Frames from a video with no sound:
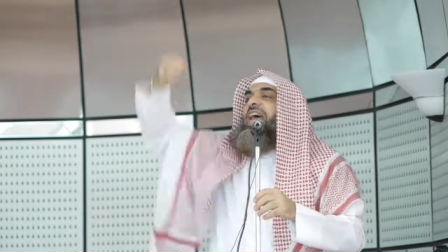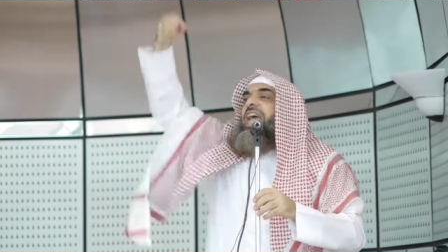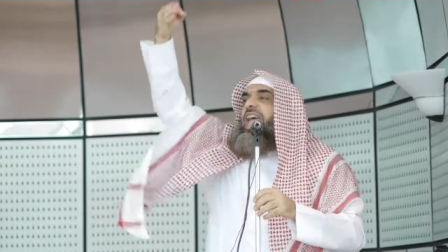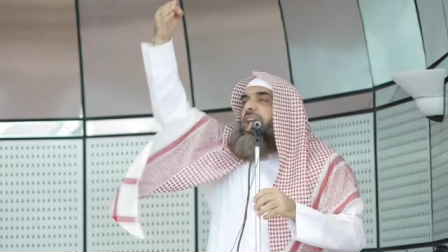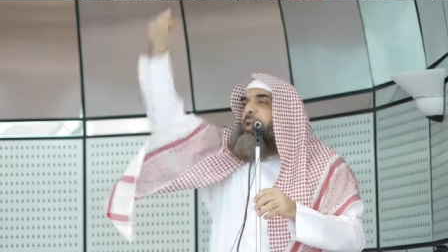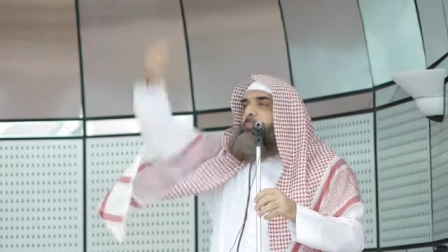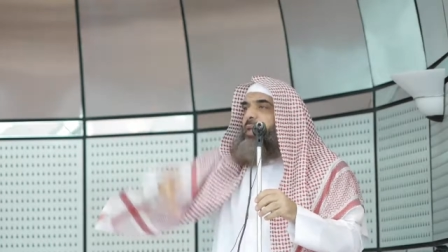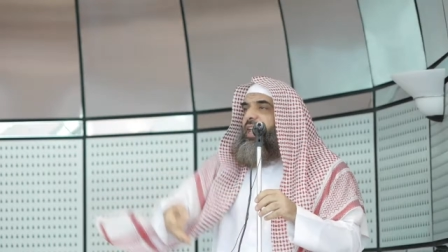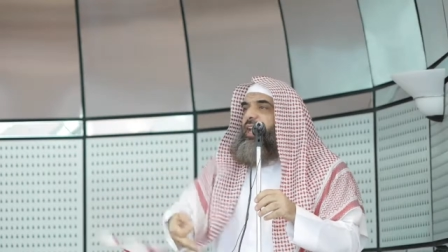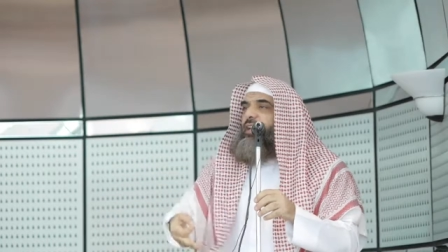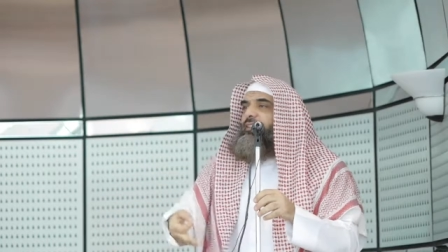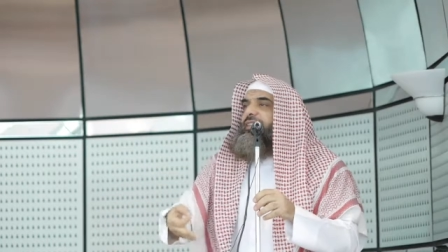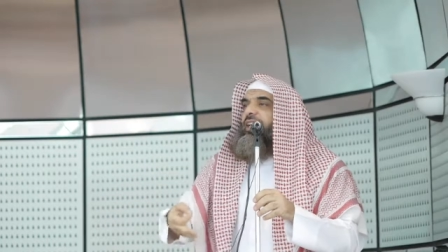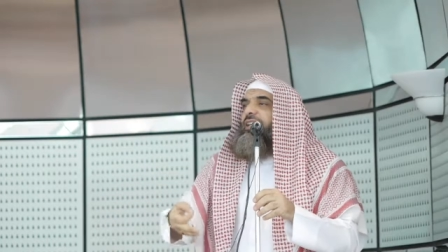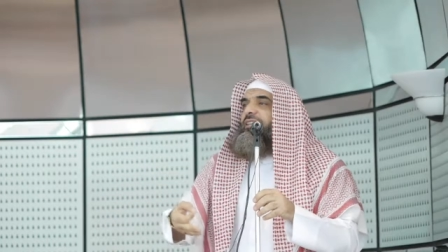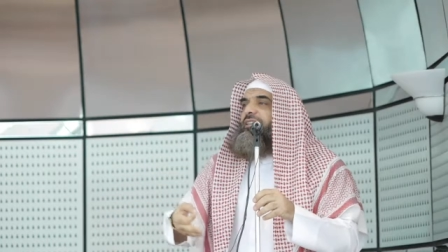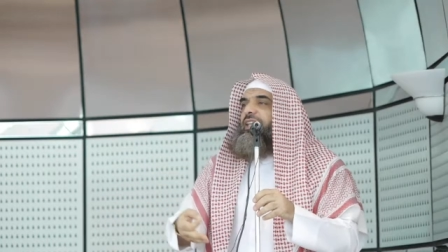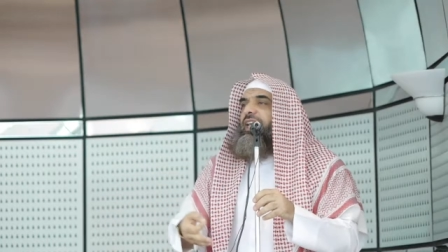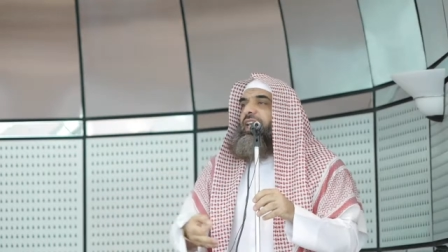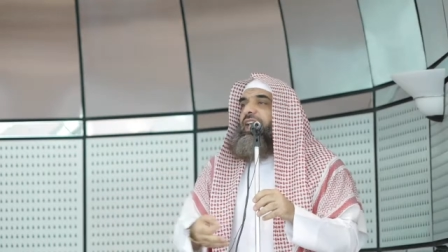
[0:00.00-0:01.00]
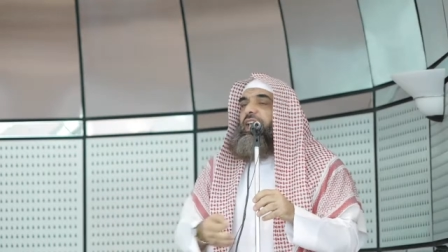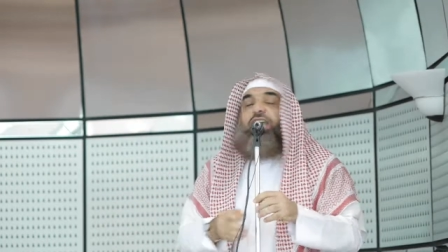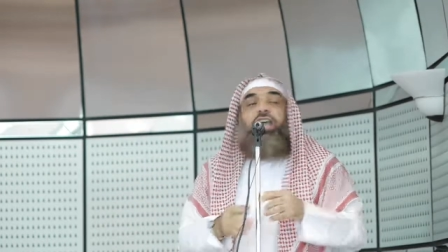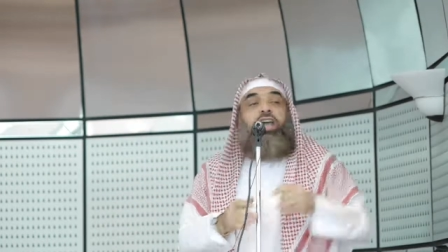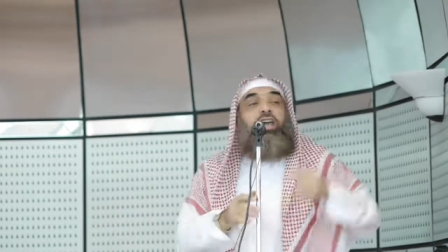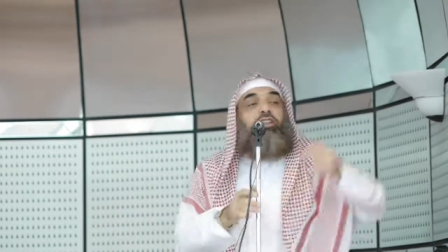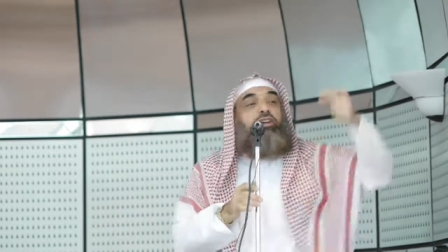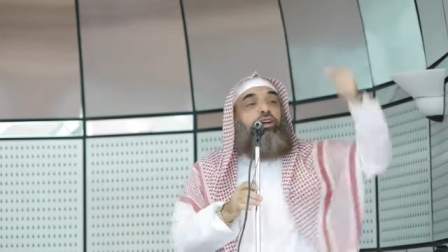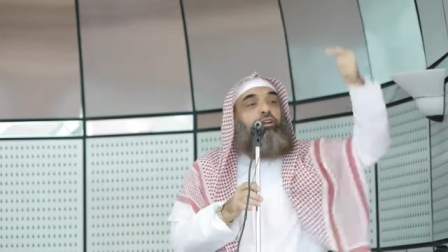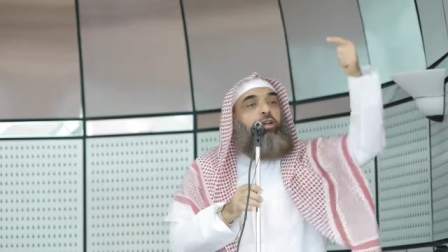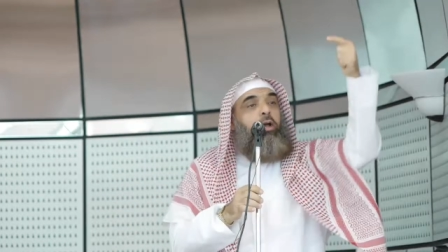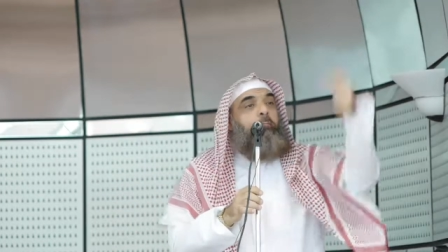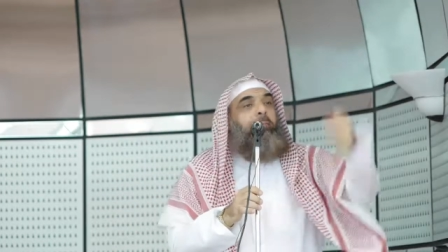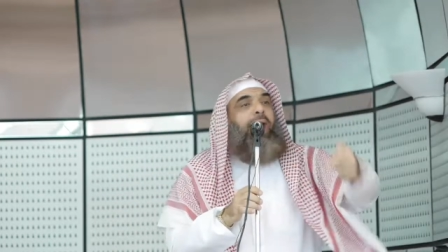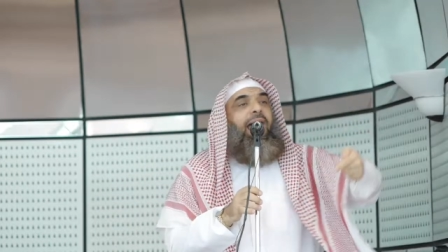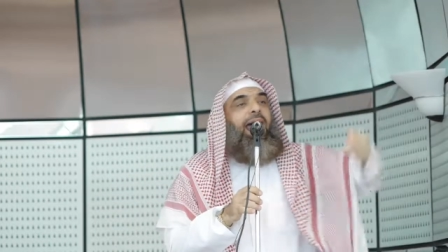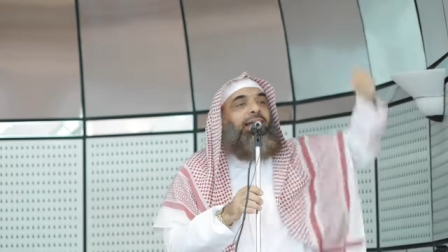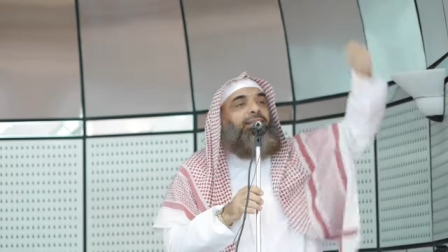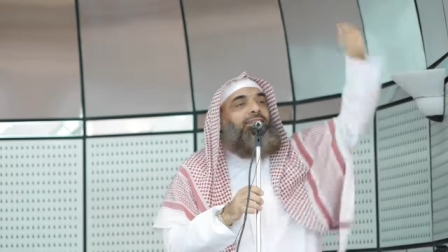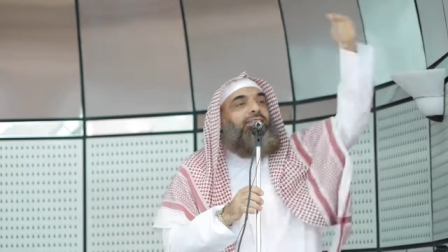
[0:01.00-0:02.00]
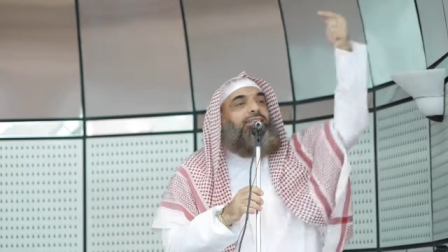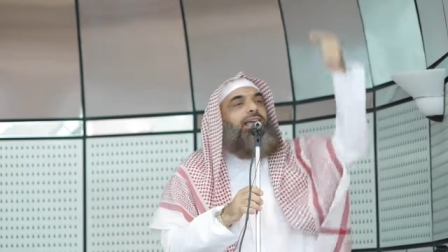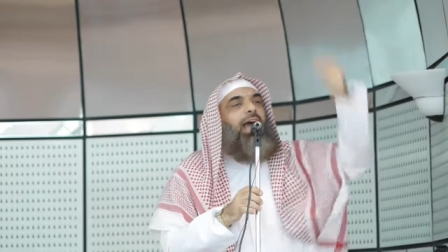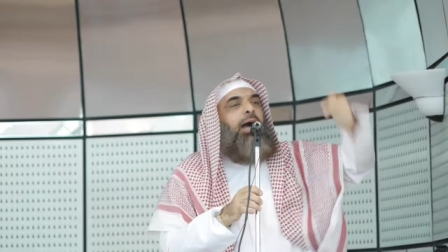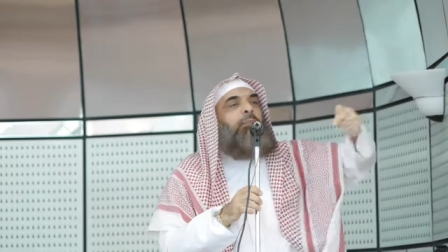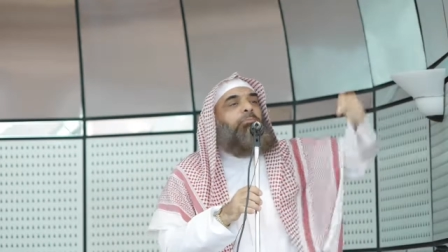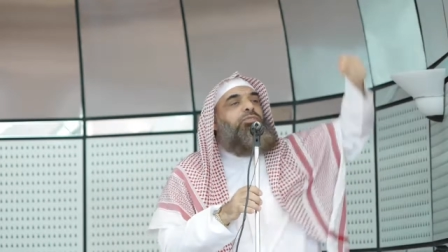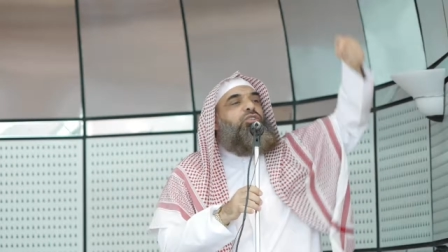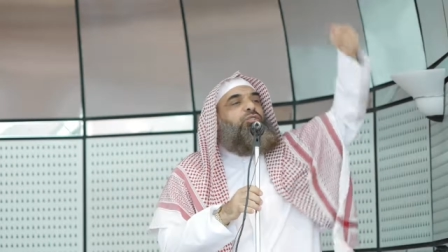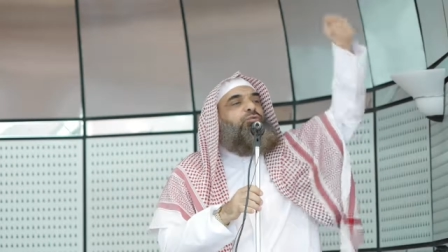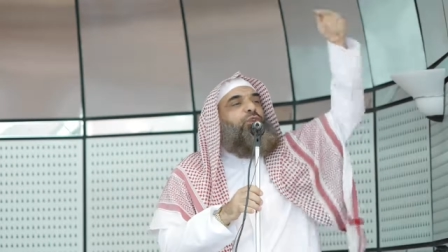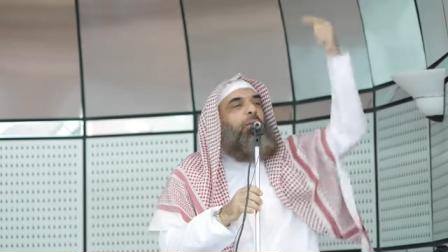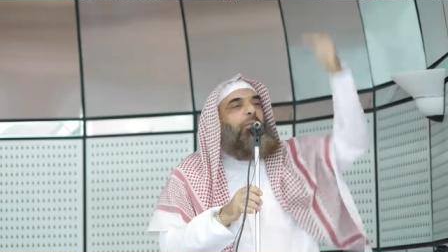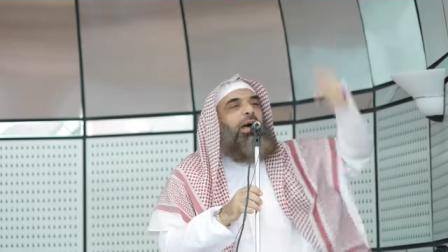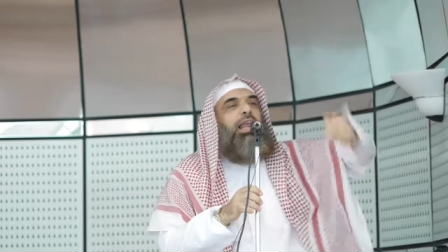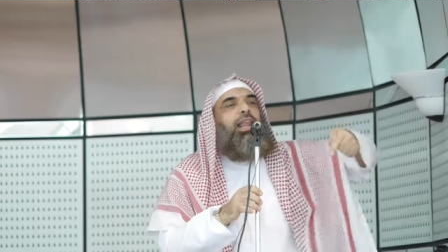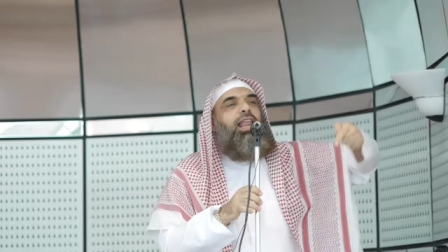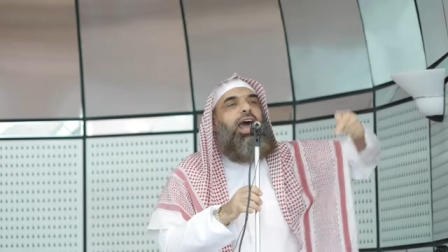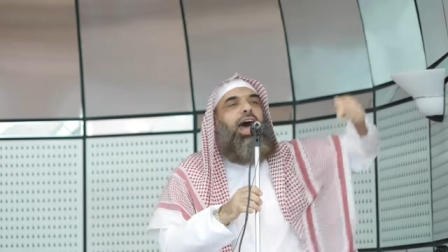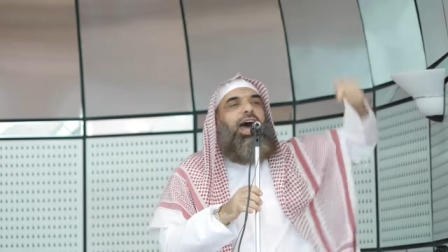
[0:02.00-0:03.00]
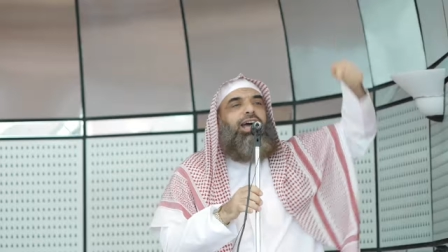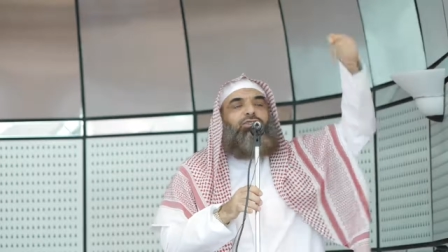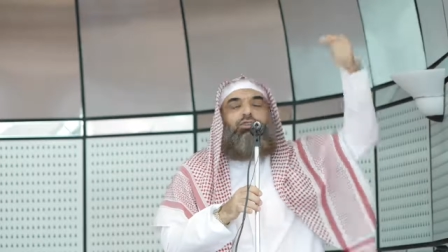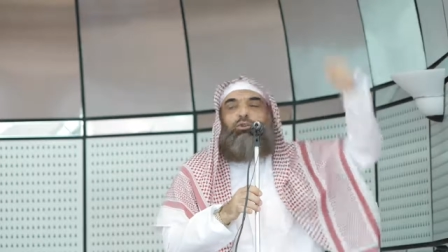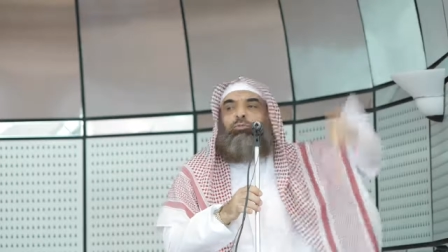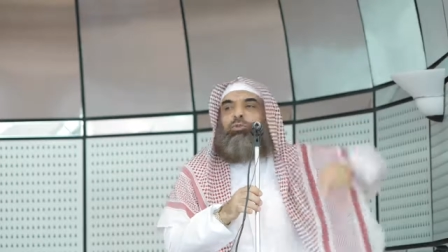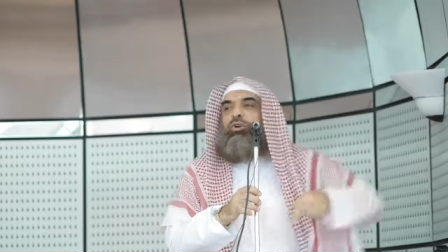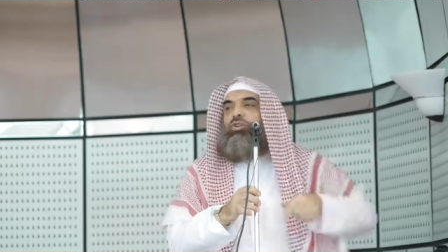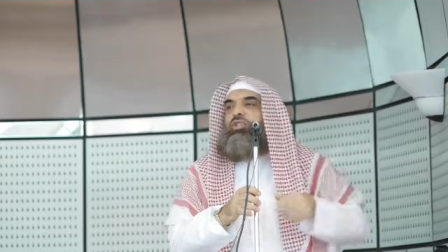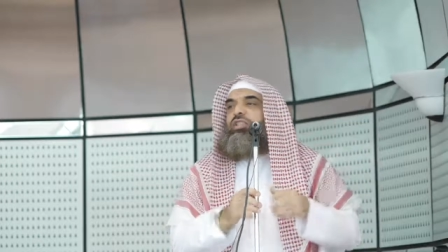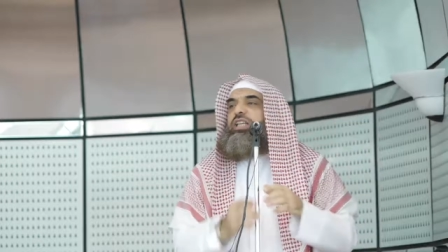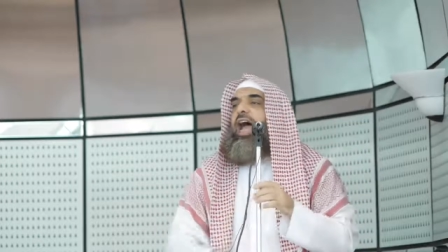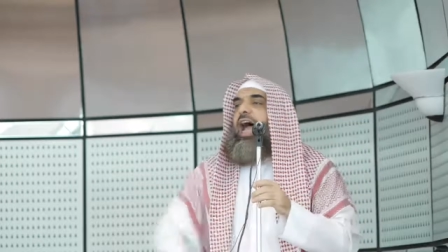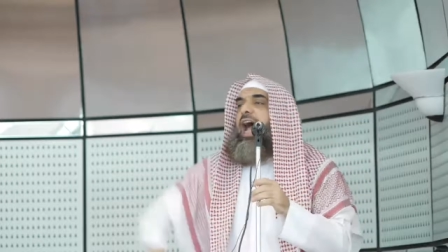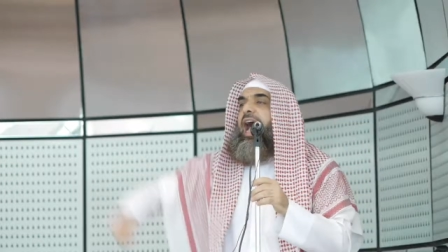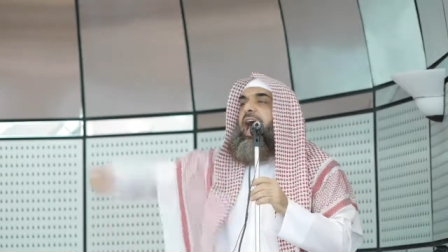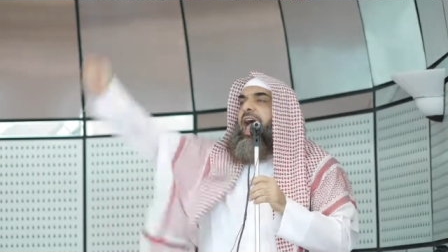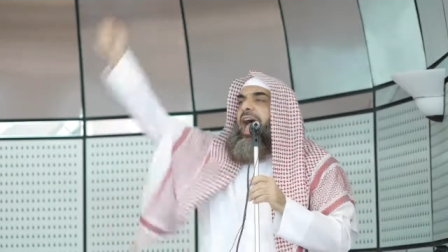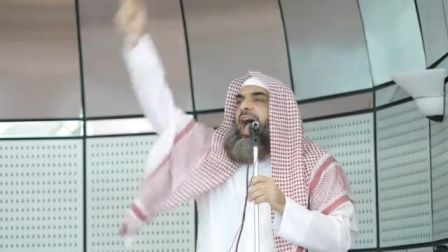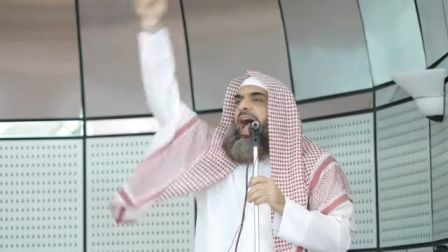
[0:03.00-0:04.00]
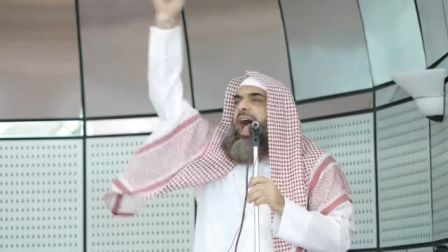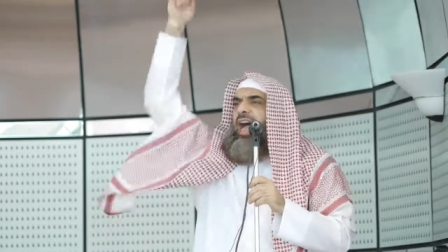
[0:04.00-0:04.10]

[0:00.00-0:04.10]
Immediately, the command comes from Allah to Musa.